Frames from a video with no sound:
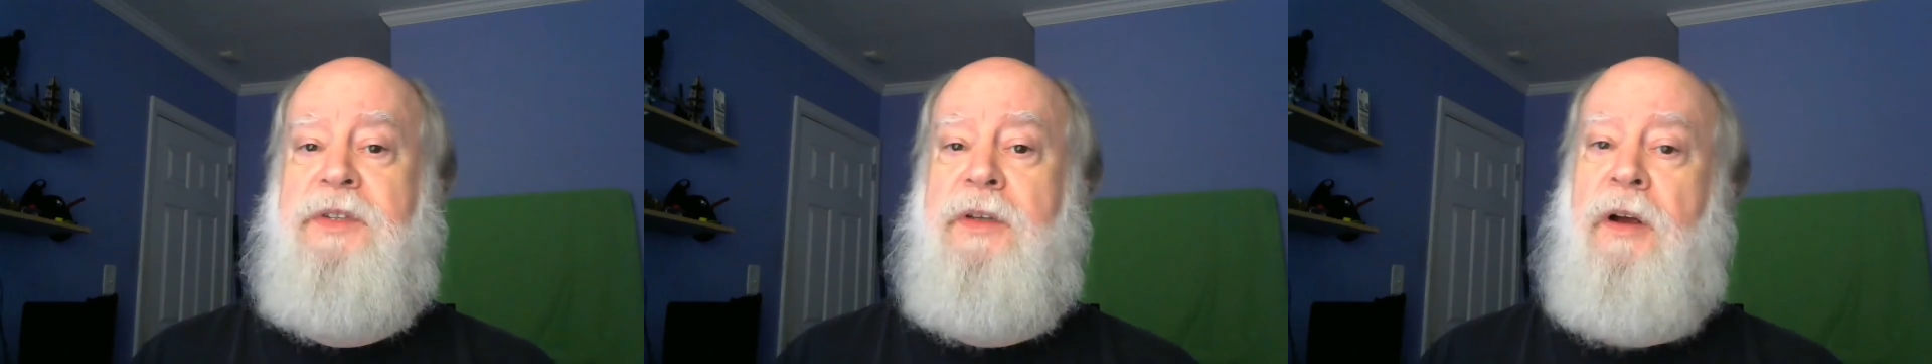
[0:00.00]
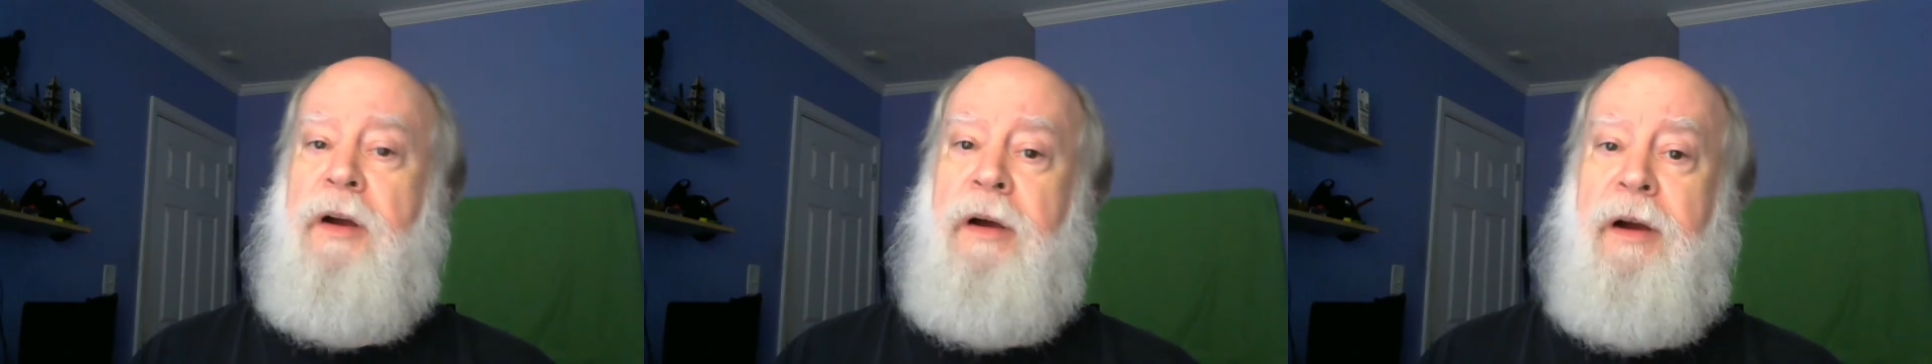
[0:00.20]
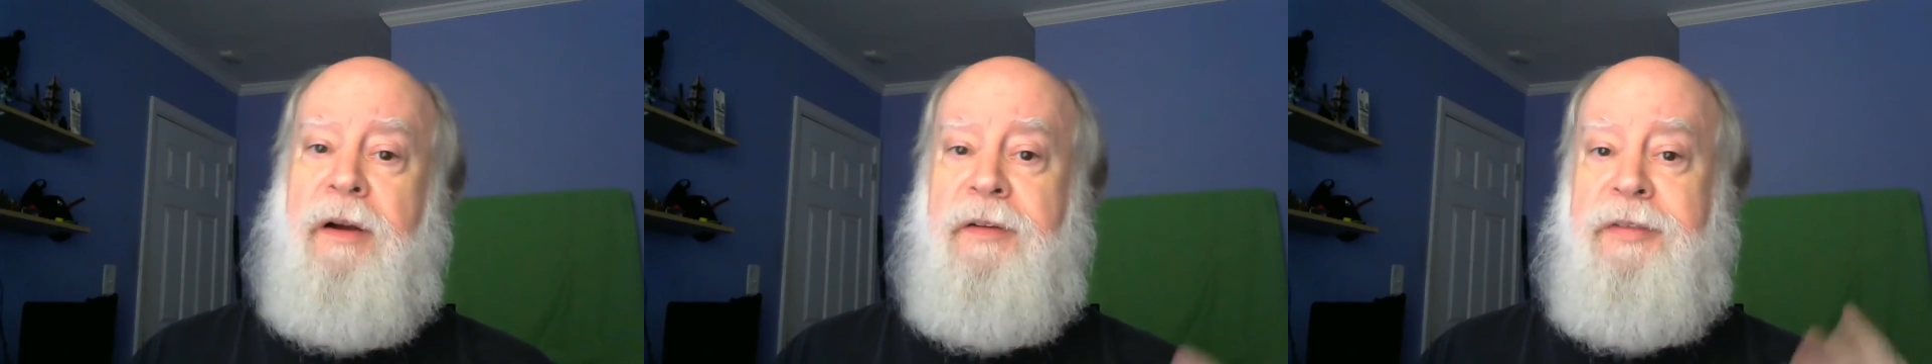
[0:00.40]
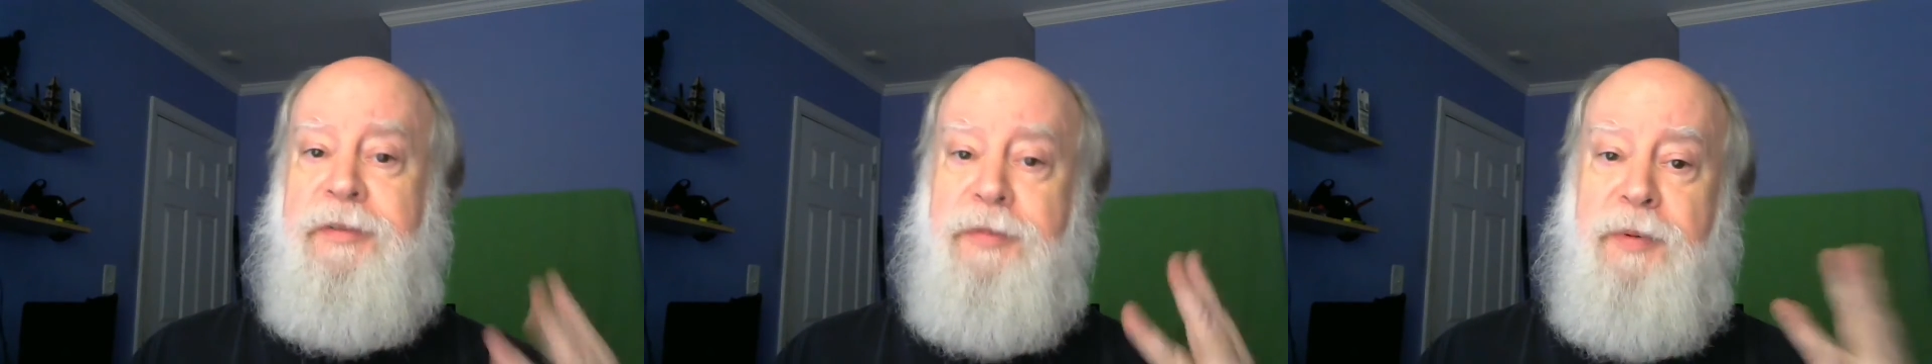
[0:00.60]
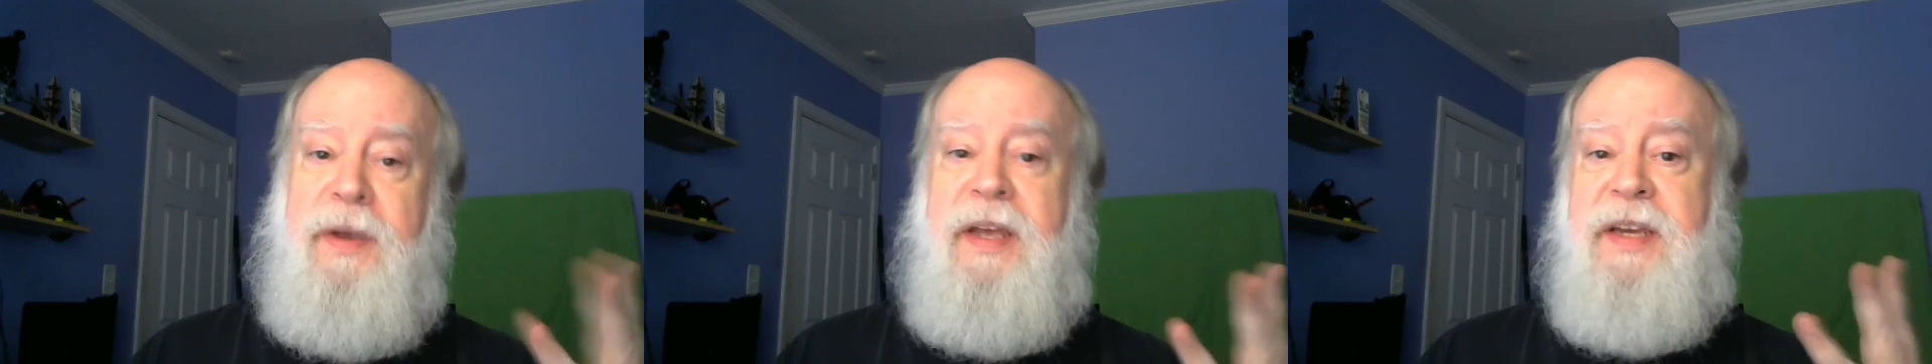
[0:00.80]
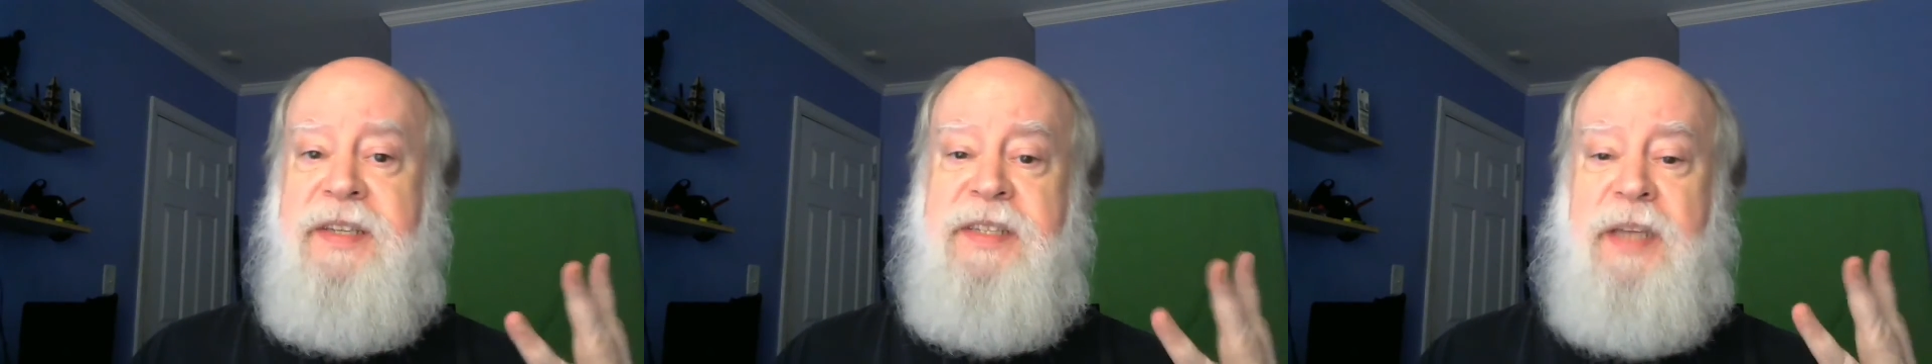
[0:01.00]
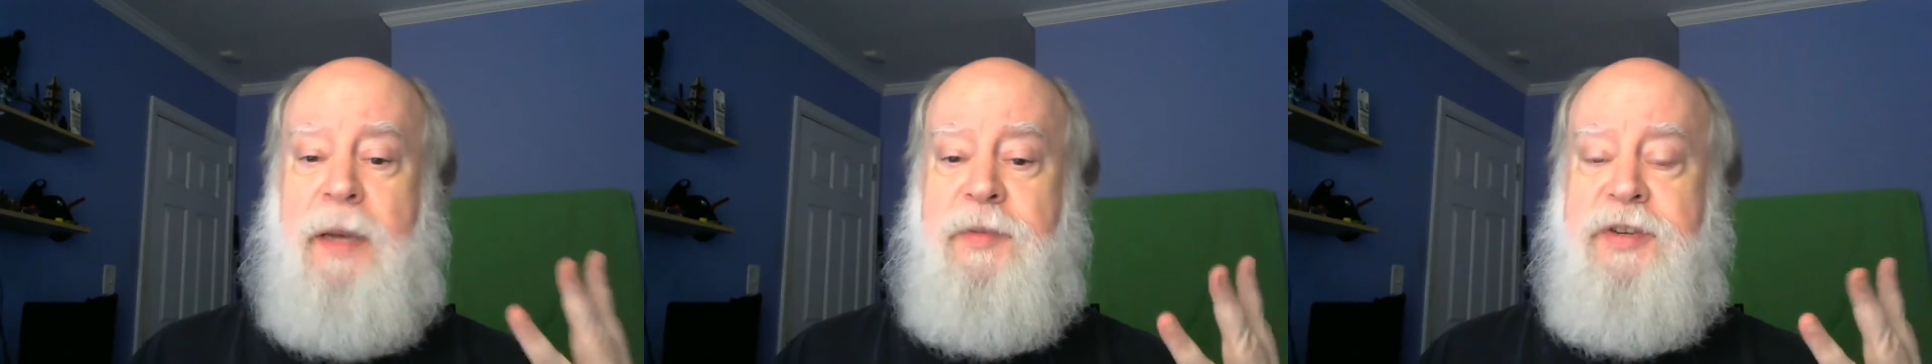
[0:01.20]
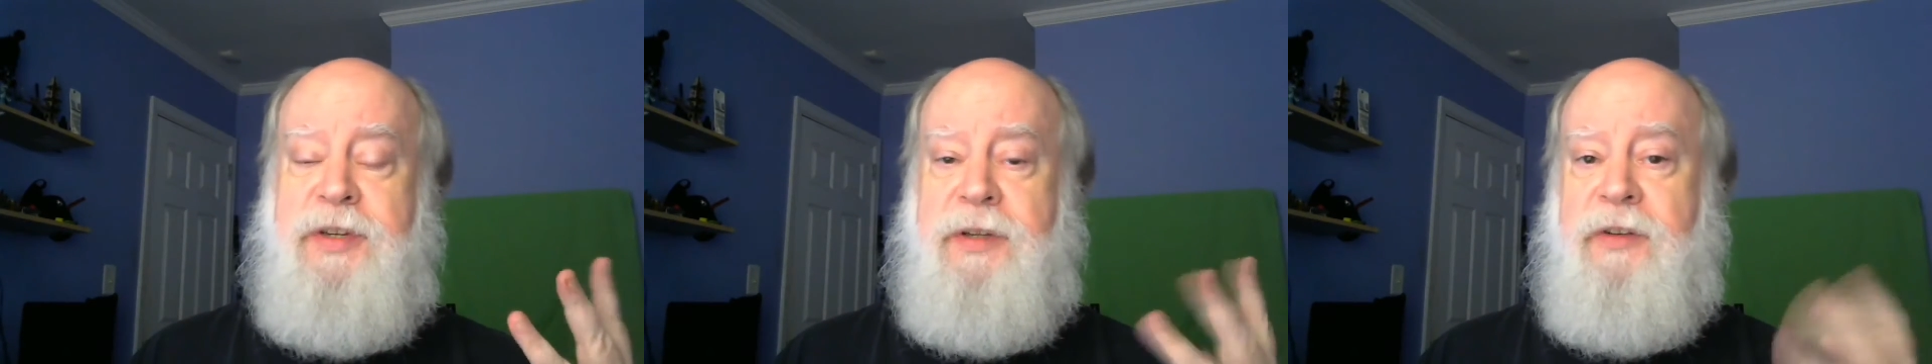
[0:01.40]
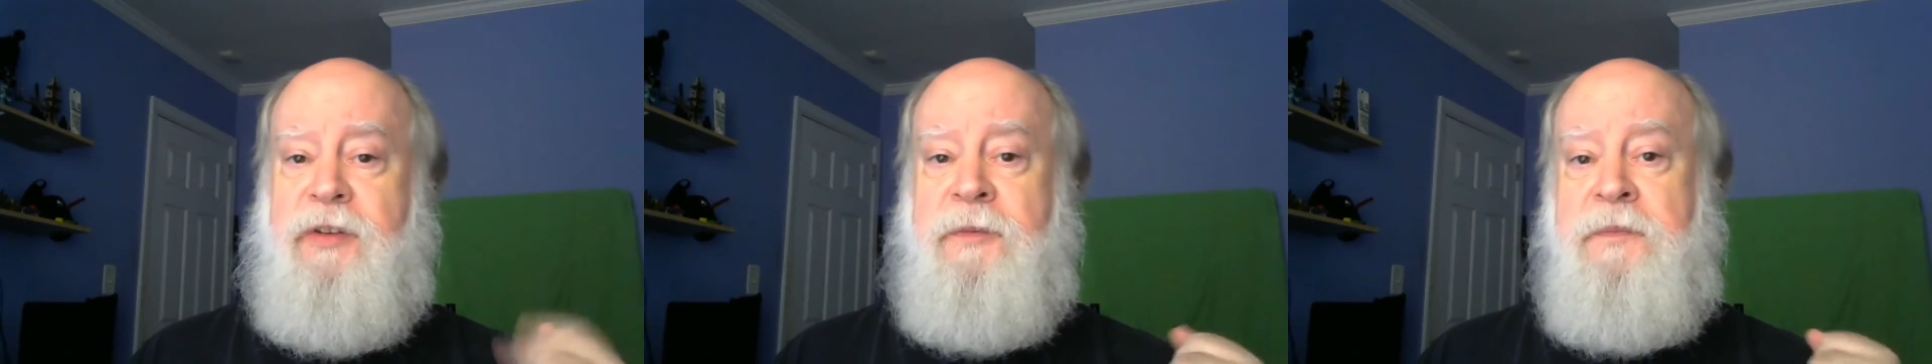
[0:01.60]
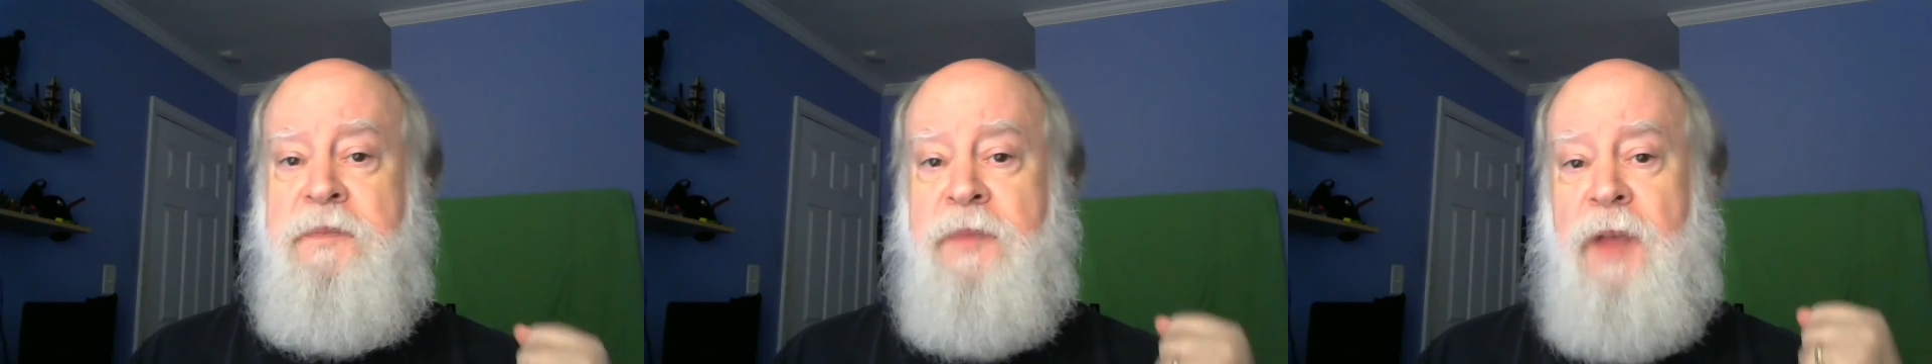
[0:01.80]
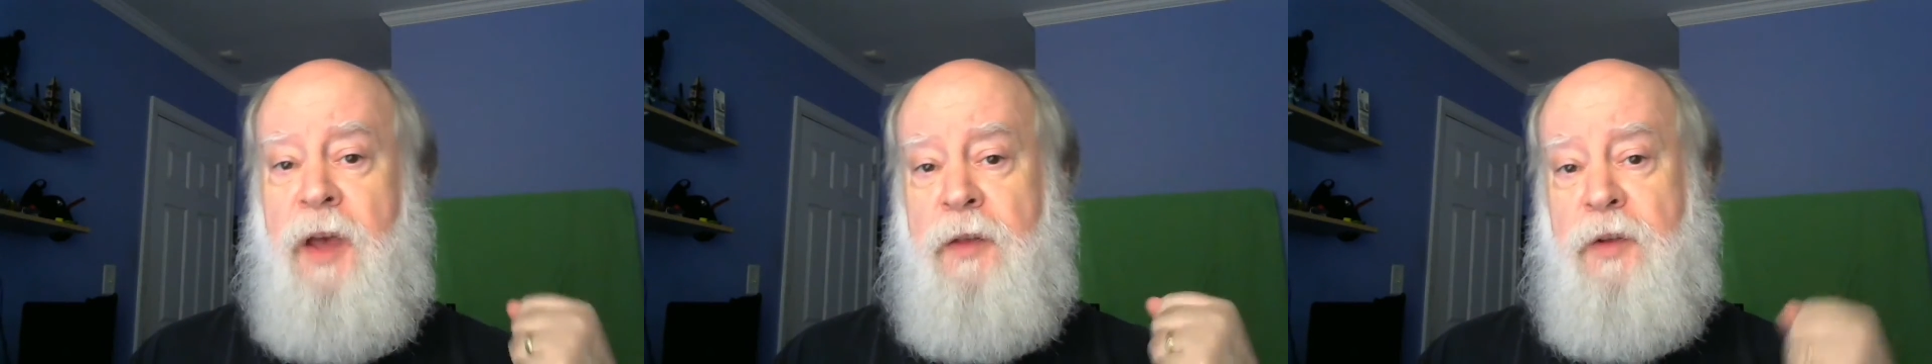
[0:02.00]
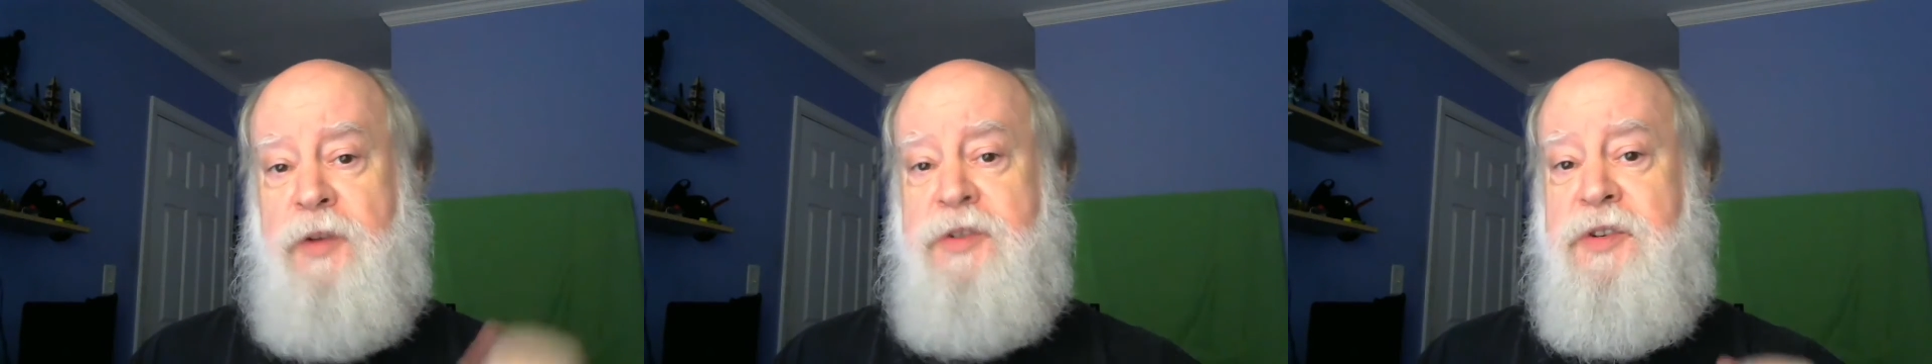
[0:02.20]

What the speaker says: There are 3 exceptions, and those are